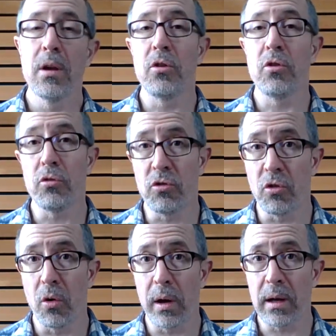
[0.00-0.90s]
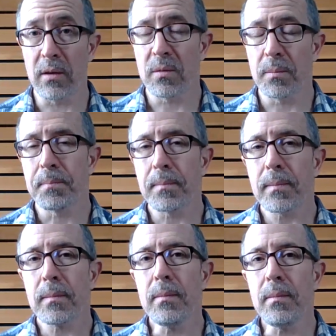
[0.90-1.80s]
to join us.
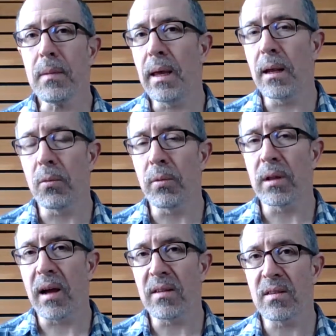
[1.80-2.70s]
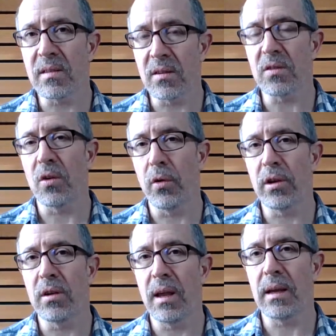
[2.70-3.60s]
And he realizes this is going to
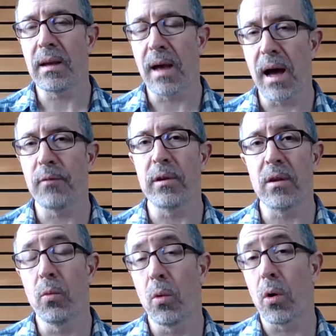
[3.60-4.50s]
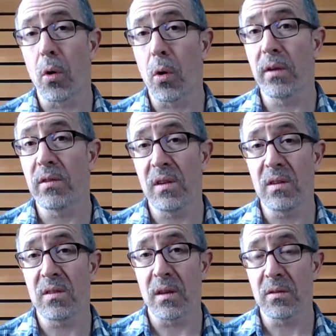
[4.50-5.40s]
take conflict and war, or as he
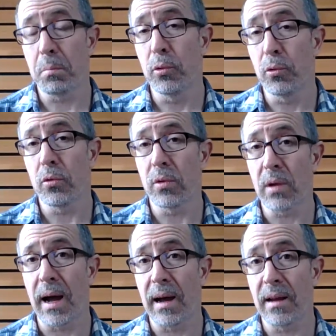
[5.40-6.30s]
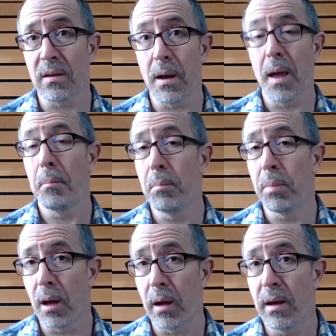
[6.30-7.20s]
says, Blut und Eisen,
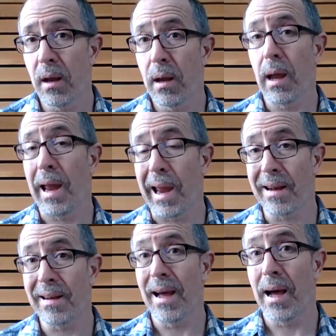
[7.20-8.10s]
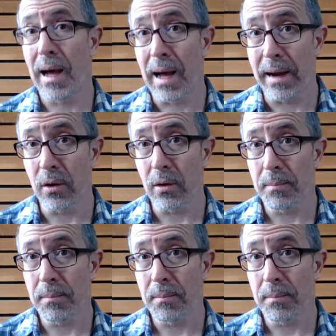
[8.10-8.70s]
blood and iron.